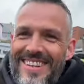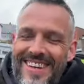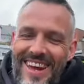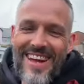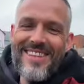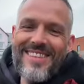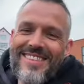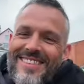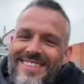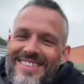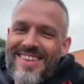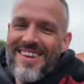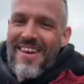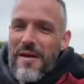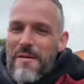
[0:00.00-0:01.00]

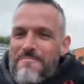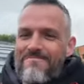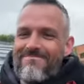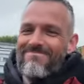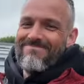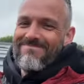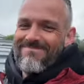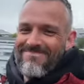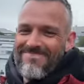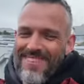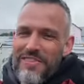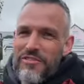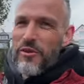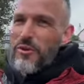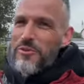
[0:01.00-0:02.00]
Yes.
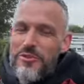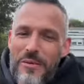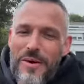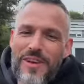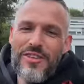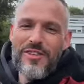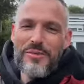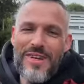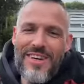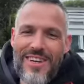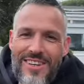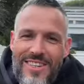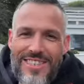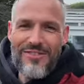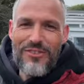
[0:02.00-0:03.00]
Of course he went on to win,
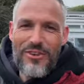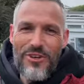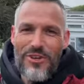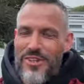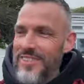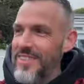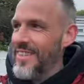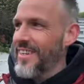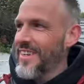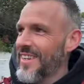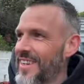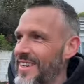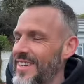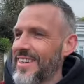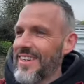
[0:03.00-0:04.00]
guys, of course.
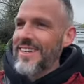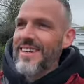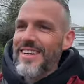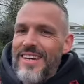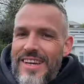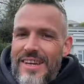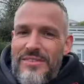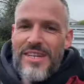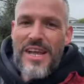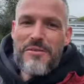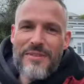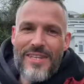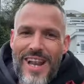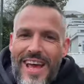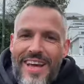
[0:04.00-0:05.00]
His name
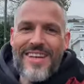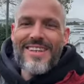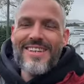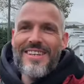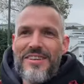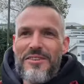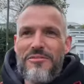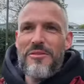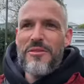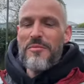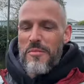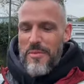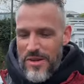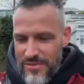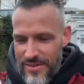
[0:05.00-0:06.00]
was Leighton. He was one of
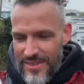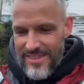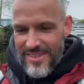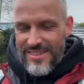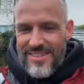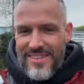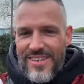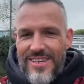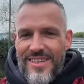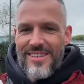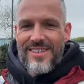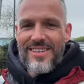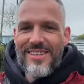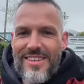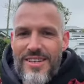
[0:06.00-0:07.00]
my best friends, actually.
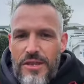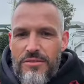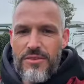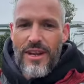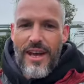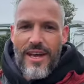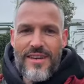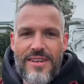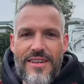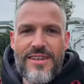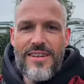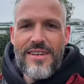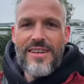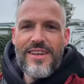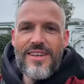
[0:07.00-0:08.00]
Love you, Leighton.
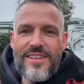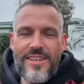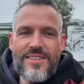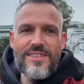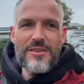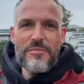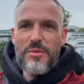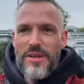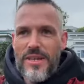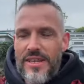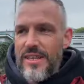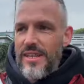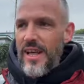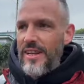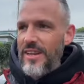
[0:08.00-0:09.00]
He's actually a
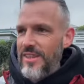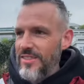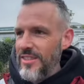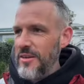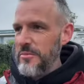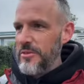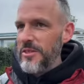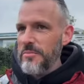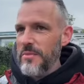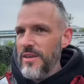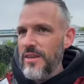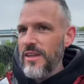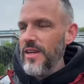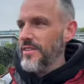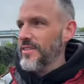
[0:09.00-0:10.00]
brilliant lad, actually. I miss him
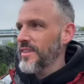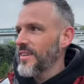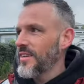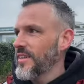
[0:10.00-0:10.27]
lots.